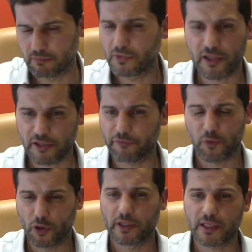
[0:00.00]
lots of
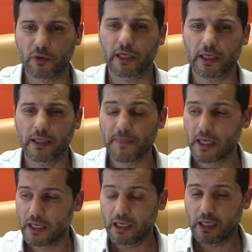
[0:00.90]
products okay
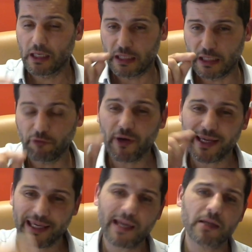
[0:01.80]
if i
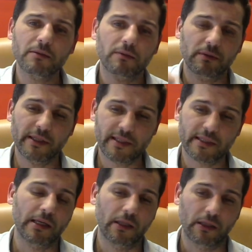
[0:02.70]
can
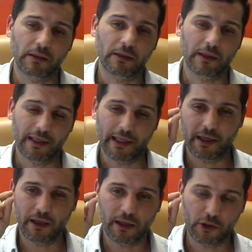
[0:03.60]
install
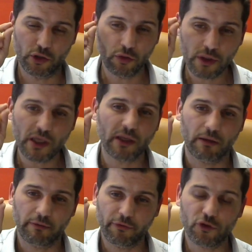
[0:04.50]
a unique
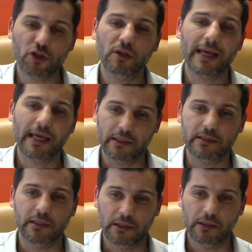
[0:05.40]

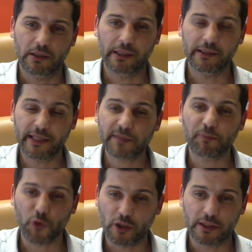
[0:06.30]
functionality in that
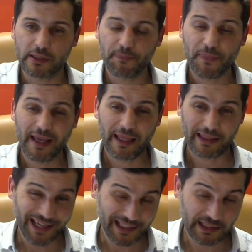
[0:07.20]
product
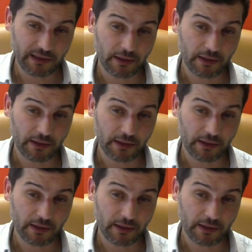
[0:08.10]
that